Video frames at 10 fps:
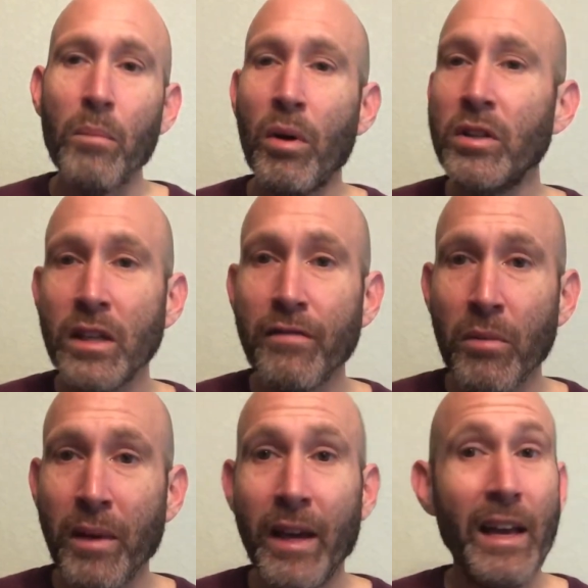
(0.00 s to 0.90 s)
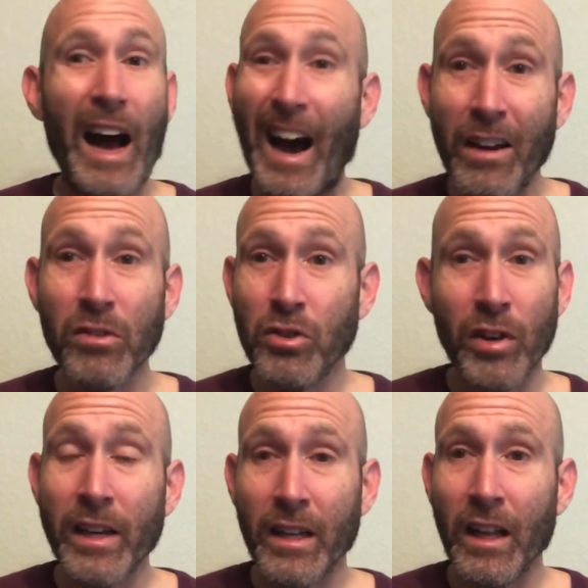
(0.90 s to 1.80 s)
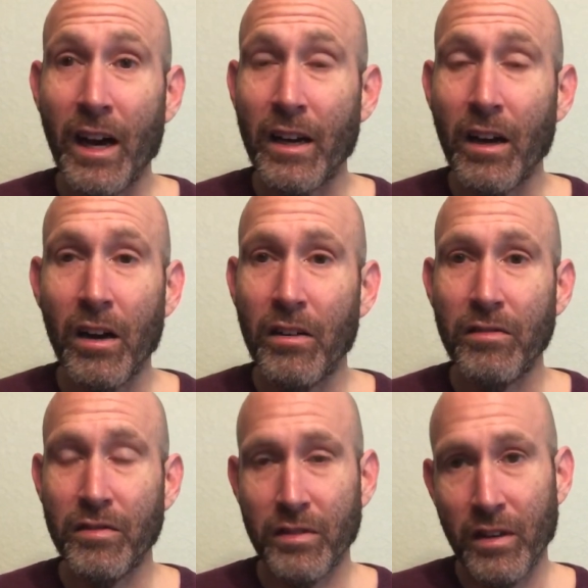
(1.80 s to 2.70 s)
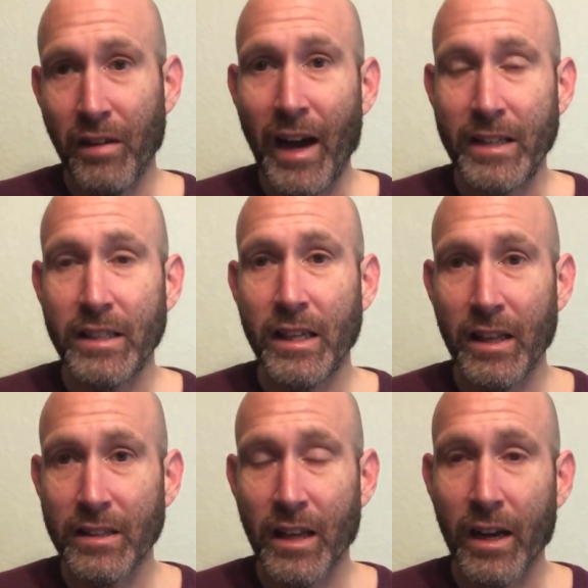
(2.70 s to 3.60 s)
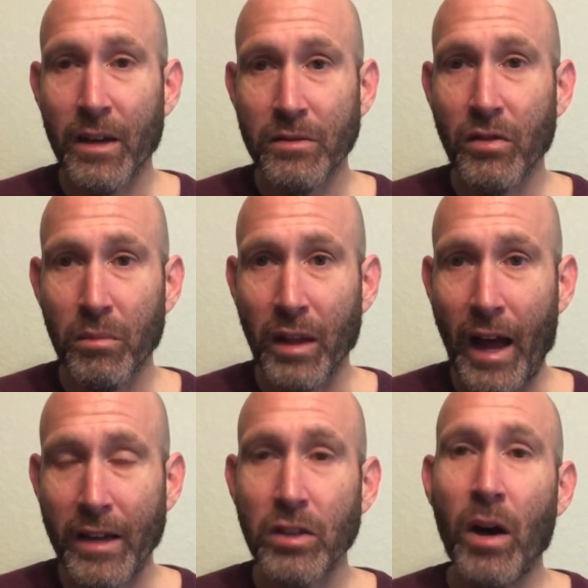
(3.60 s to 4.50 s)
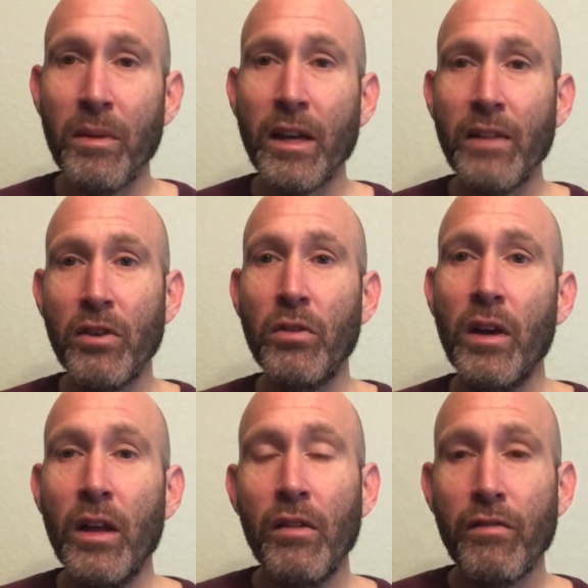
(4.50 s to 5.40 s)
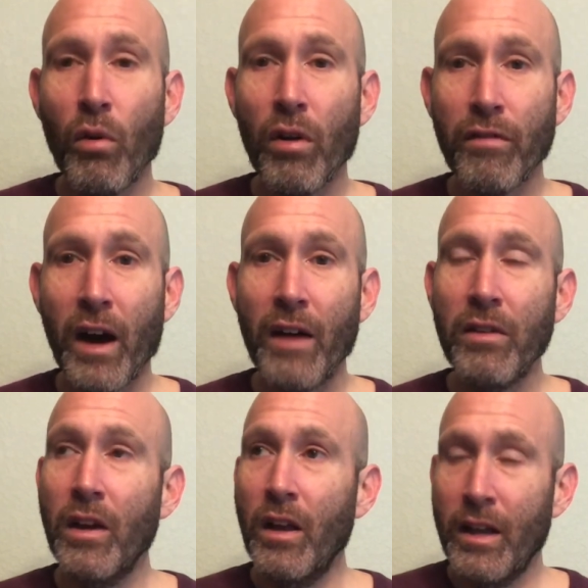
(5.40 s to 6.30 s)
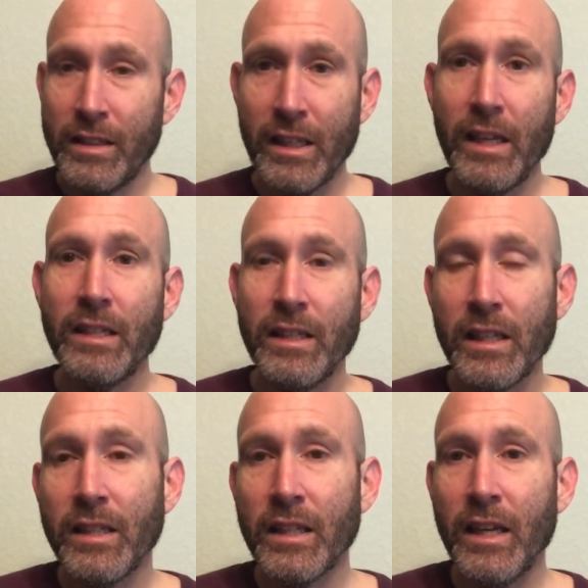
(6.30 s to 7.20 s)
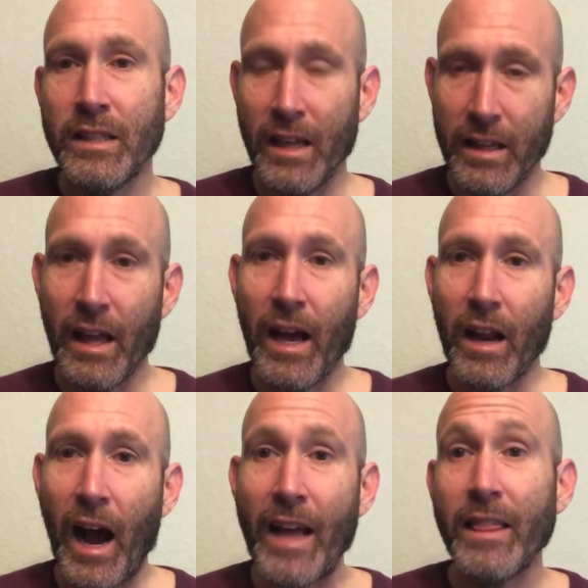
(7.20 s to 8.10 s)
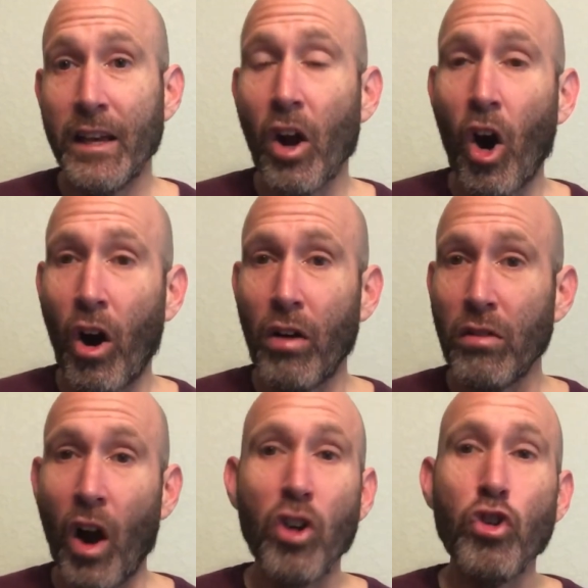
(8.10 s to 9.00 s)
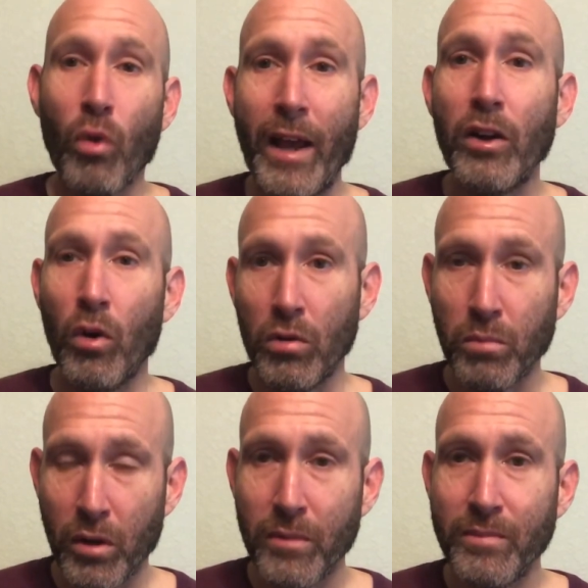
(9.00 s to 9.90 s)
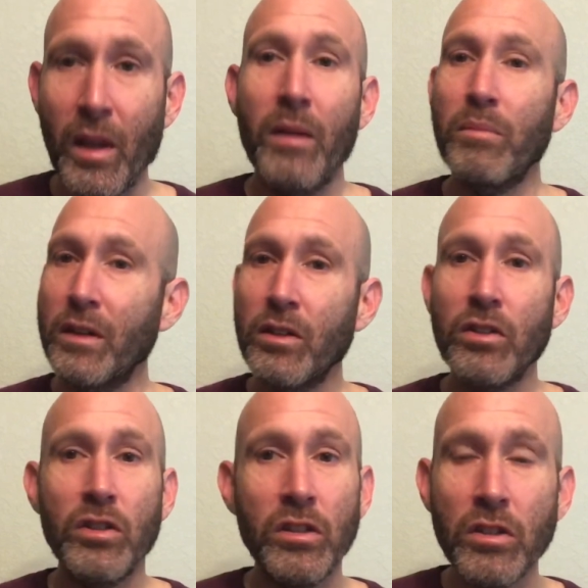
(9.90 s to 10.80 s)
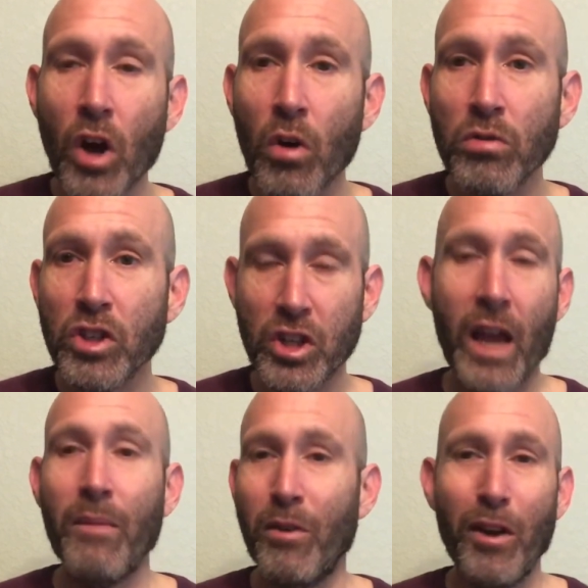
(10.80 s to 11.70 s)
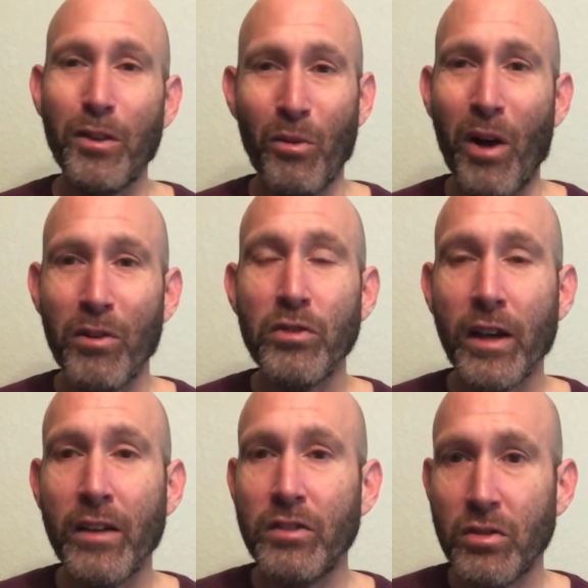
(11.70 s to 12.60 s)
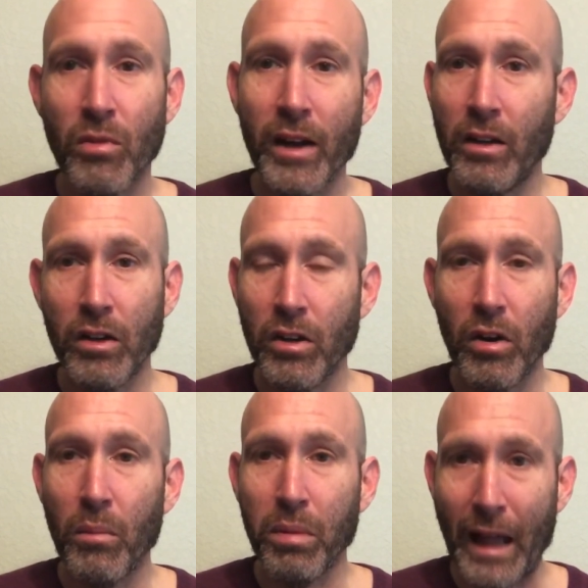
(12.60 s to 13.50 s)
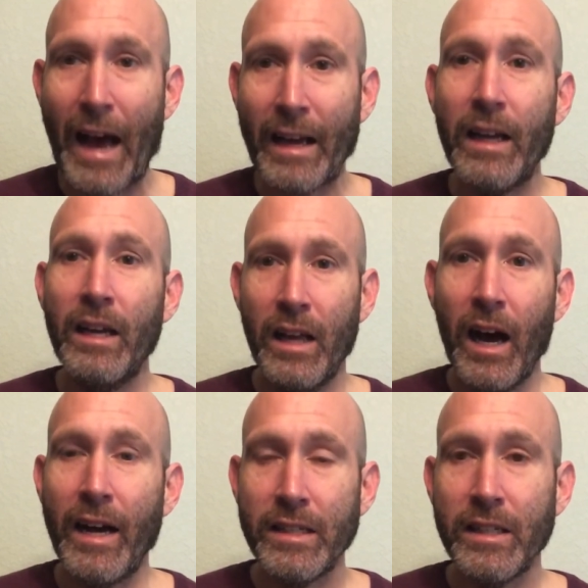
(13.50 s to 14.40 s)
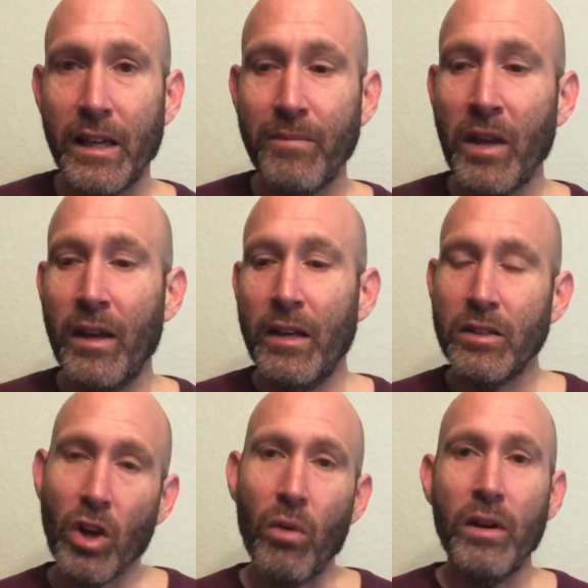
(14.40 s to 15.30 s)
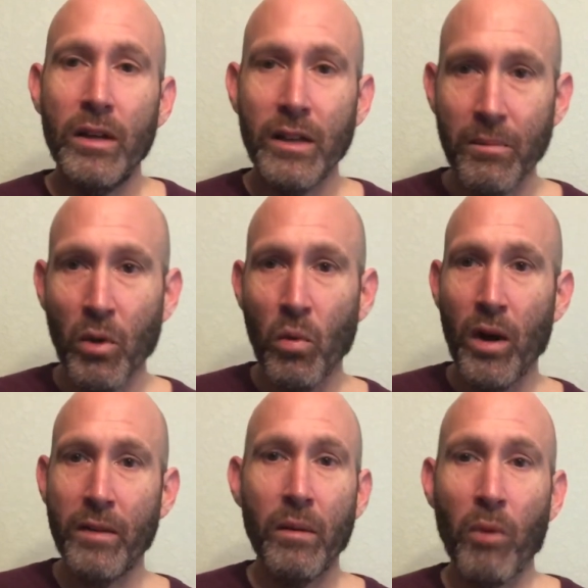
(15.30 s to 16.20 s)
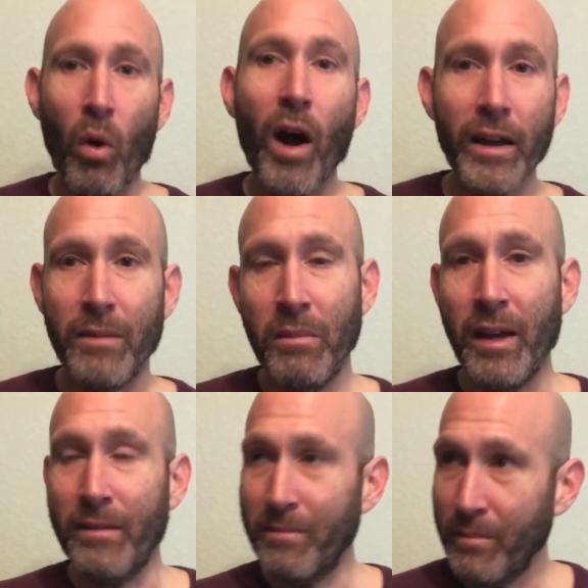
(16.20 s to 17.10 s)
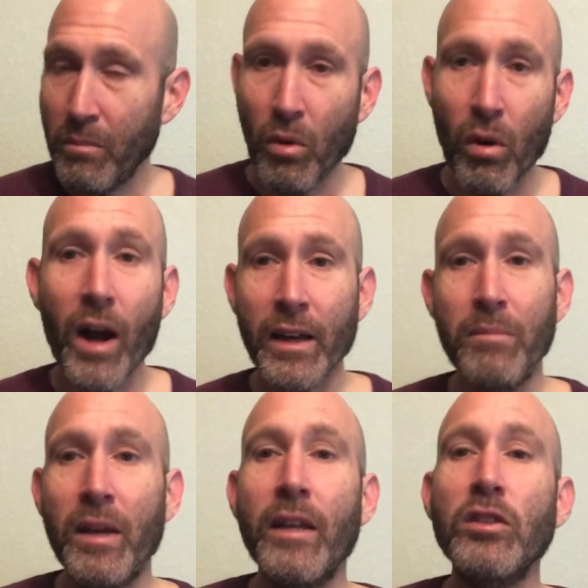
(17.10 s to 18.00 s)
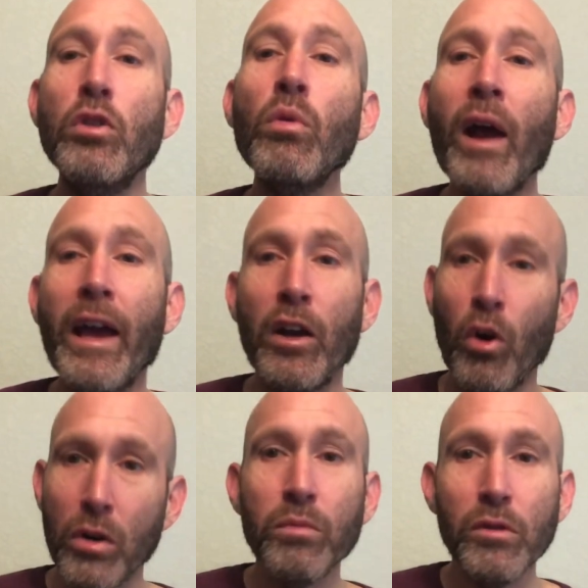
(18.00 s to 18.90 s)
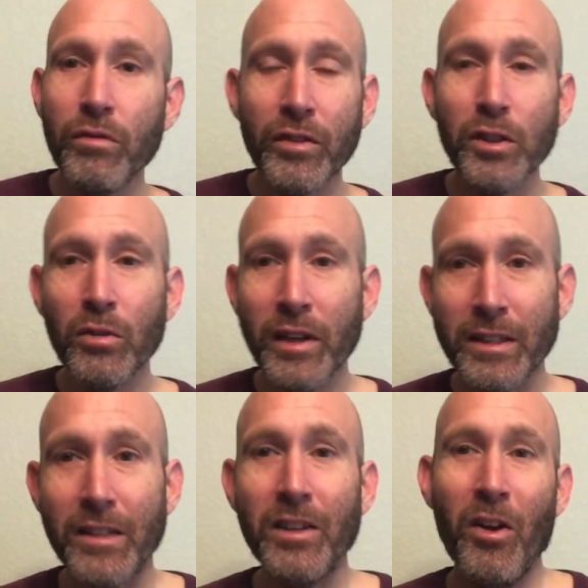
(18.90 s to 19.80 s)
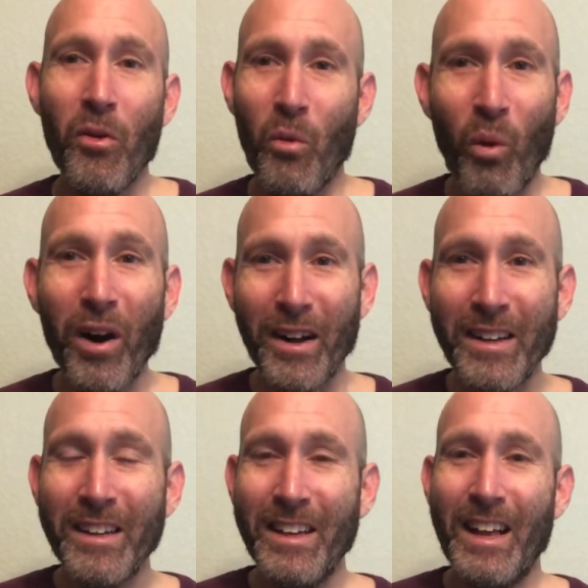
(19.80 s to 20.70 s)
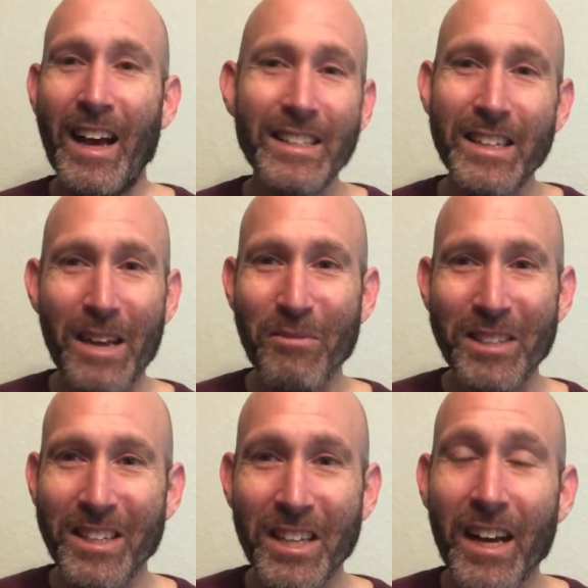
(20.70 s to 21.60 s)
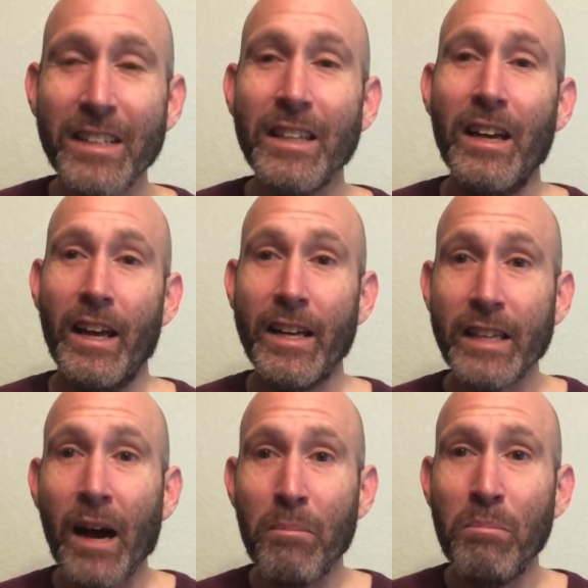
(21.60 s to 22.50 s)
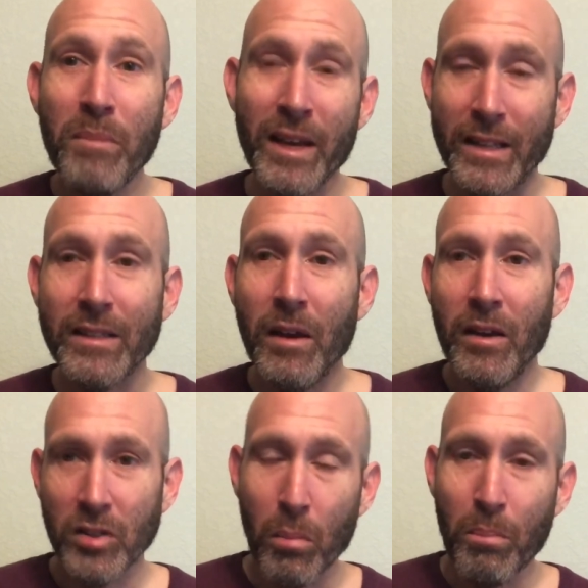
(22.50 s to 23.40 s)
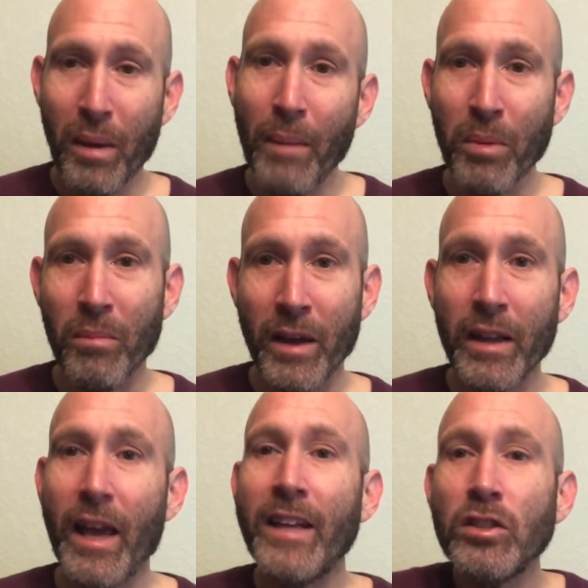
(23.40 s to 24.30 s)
Personally, for me, I don't drink a lot of iced tea that comes from black. So I'm going to give you 4 or 5 teas and tisanes that I think are great cold brew. But there's no shame or nothing wrong with drinking just regular good old black iced tea. So number 1, Moroccan mint. Moroccan mint is great cold brewed for 2 reasons. One, as the name would suggest, it's got mint. So peppermint is